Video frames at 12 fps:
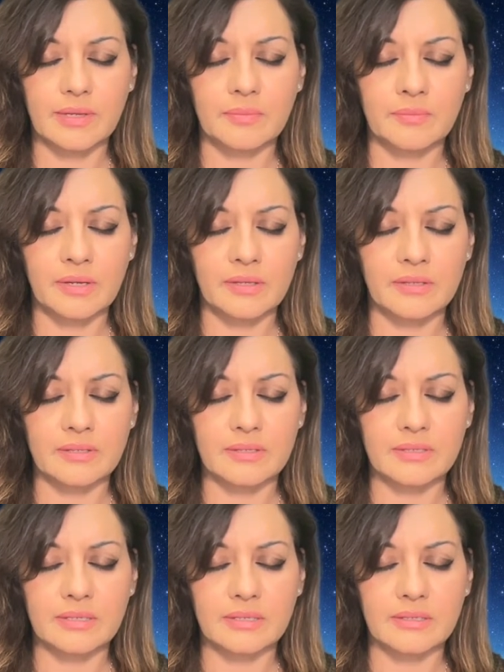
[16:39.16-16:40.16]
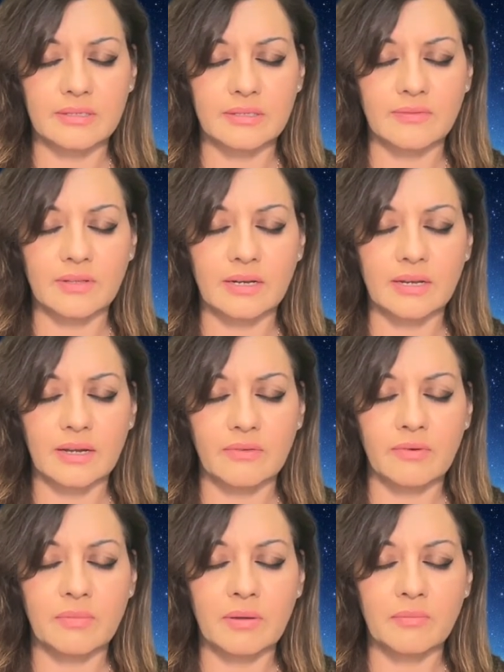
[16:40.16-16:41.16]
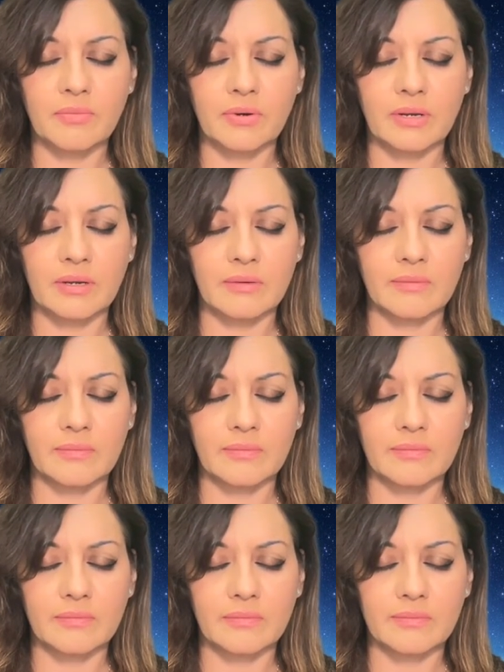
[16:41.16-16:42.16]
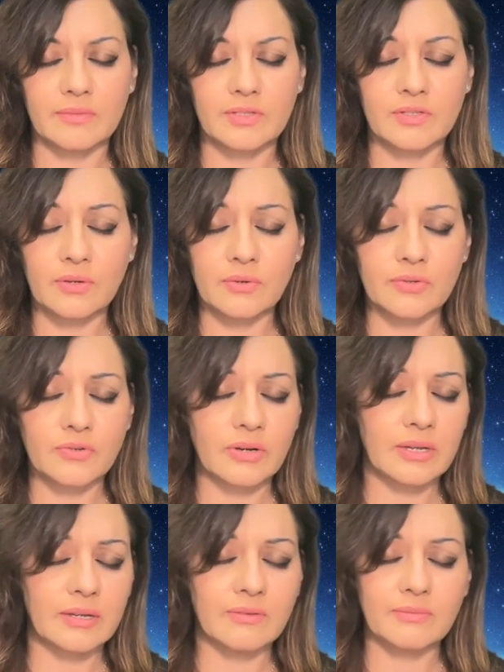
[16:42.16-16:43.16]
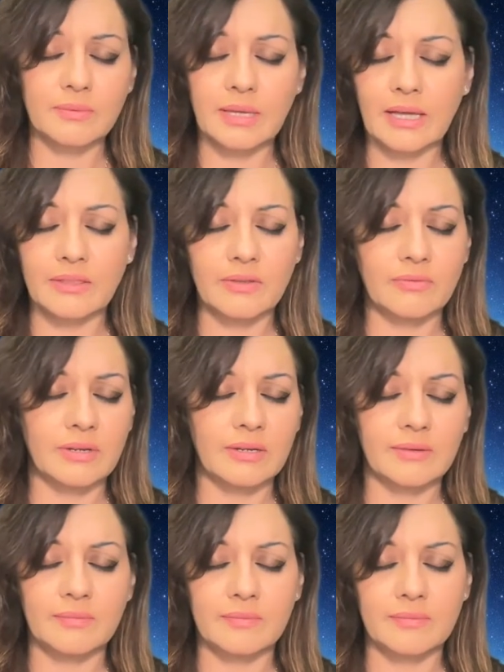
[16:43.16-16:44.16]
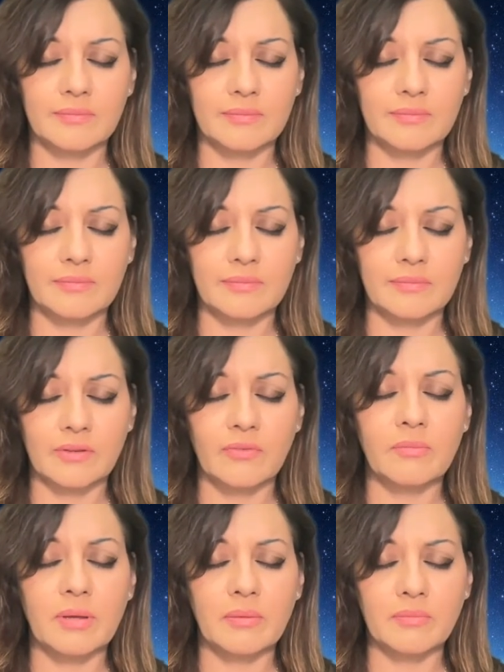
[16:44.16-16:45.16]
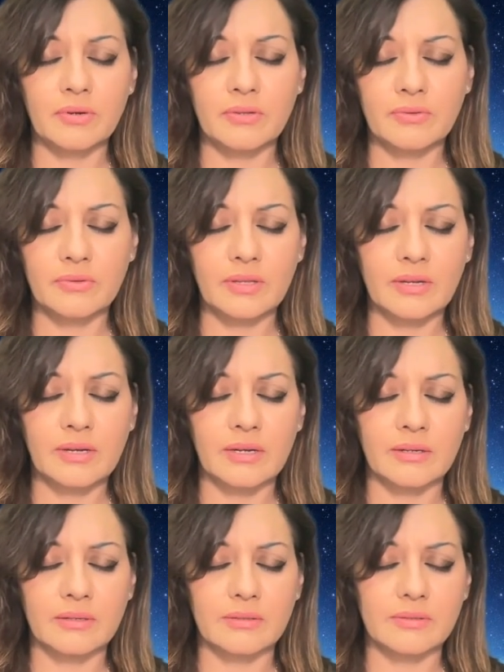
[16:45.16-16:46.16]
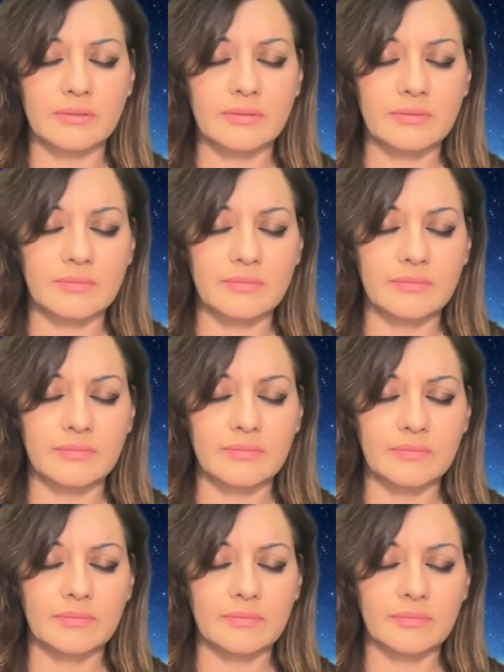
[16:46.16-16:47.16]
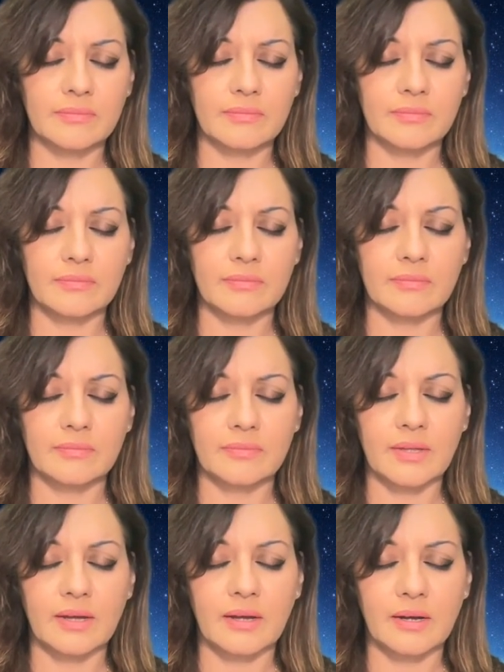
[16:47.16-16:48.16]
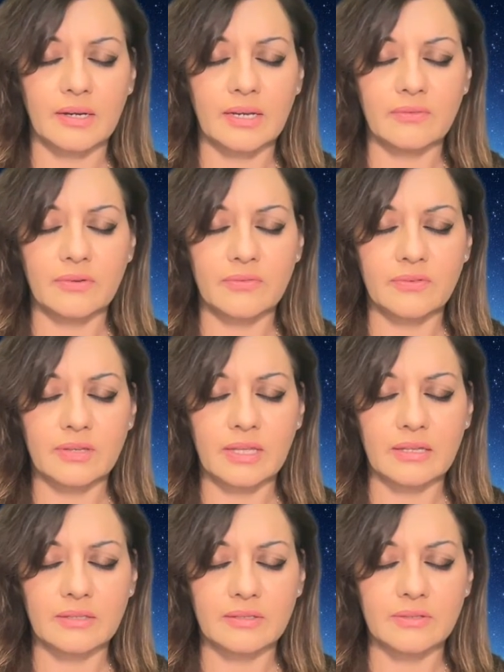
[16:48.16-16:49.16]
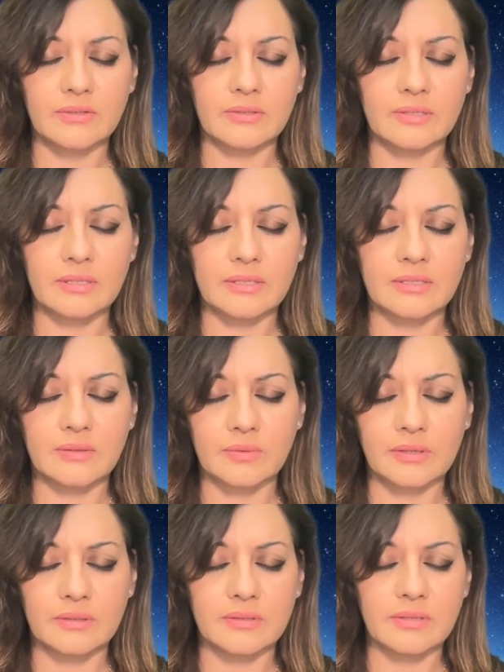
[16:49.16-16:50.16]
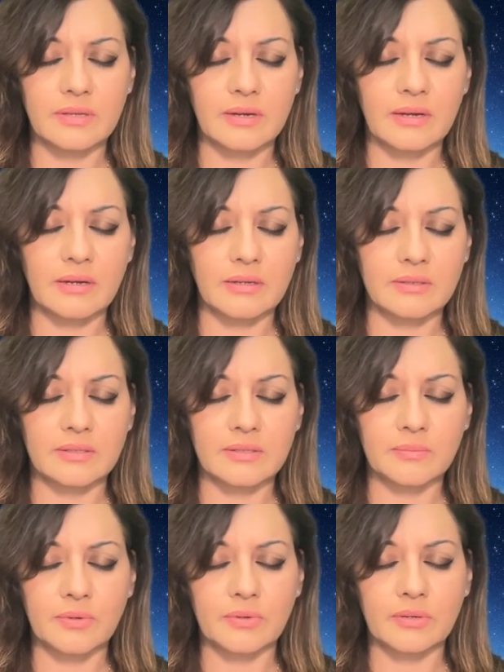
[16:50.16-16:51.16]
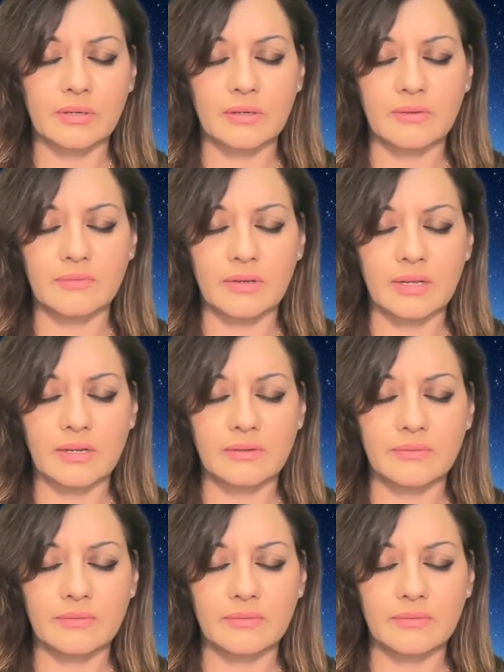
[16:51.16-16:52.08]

and brothers and sisters of the light remembering, soul tribe gathering, remembering through the heart. And the heart never forgets. You see, dear ones, the heart is a portal of love.